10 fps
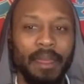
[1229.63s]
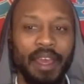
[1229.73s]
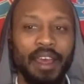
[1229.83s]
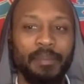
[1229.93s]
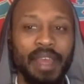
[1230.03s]

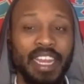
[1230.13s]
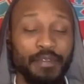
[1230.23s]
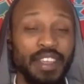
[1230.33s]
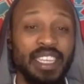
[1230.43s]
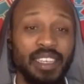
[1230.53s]
and I
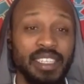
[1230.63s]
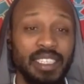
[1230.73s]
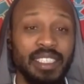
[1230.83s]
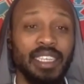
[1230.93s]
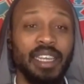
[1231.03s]
think he does need
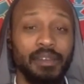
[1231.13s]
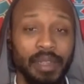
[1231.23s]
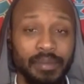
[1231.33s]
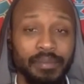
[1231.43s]
to sit down, man.